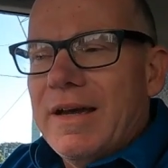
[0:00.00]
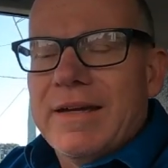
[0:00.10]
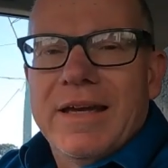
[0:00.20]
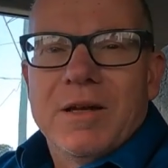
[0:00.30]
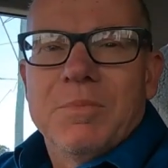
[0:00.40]

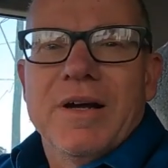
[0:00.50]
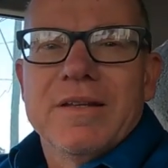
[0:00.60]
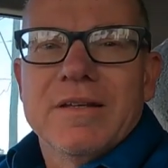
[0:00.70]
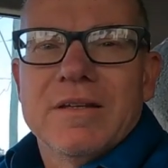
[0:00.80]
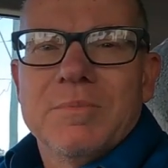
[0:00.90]
and
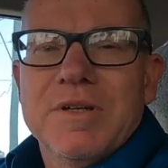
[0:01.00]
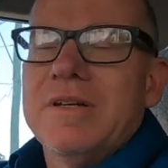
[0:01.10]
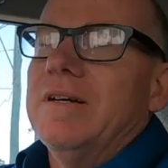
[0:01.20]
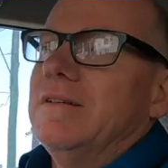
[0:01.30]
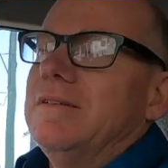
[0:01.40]
calibrate the
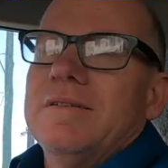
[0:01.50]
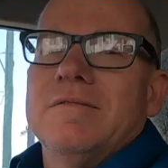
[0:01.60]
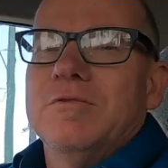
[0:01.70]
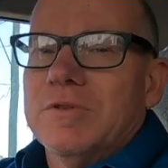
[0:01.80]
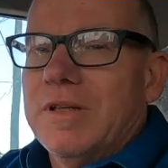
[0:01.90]
computer
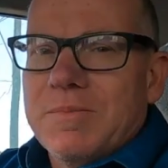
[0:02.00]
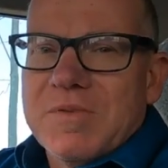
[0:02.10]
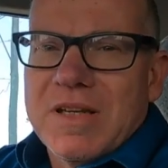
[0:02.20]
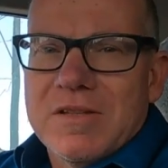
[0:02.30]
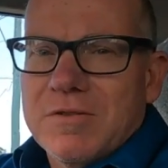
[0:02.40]
or the
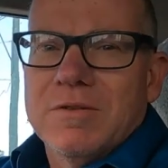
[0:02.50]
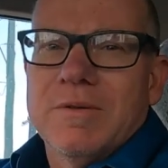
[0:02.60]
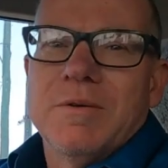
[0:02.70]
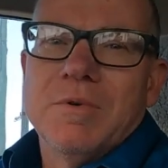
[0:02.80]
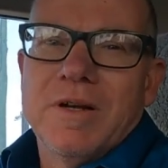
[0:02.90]
sensor or
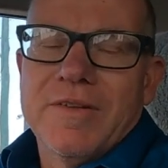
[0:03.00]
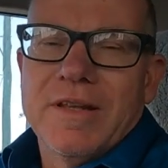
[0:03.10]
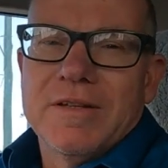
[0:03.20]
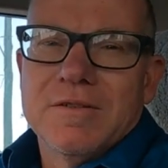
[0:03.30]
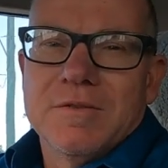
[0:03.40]

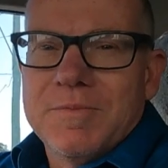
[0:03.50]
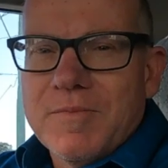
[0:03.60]
whatever they do.